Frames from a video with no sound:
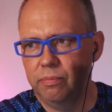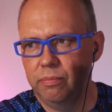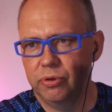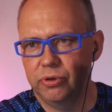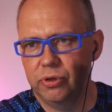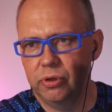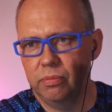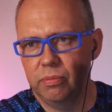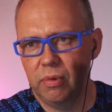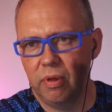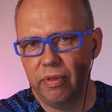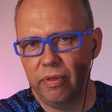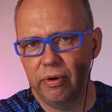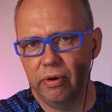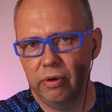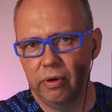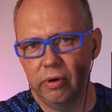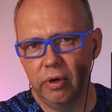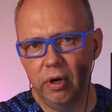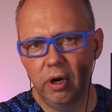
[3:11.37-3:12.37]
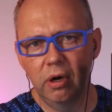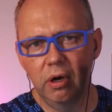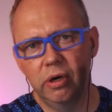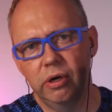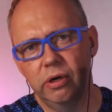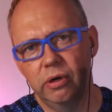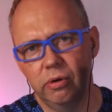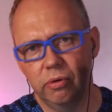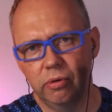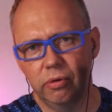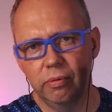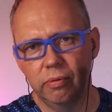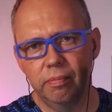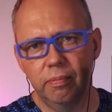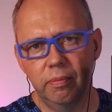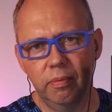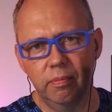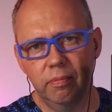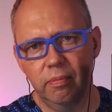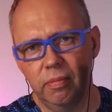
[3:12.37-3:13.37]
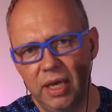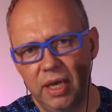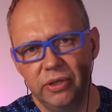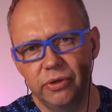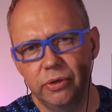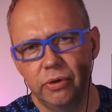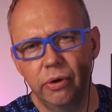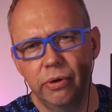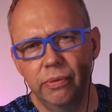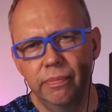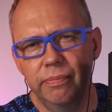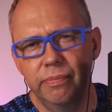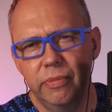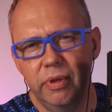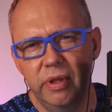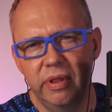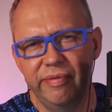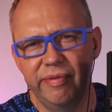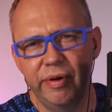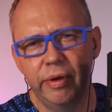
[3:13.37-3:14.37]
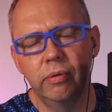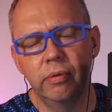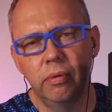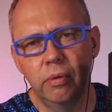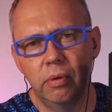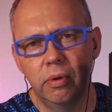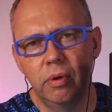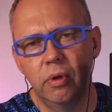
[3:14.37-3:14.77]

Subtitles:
presume that they're earlier or later on in the funnel?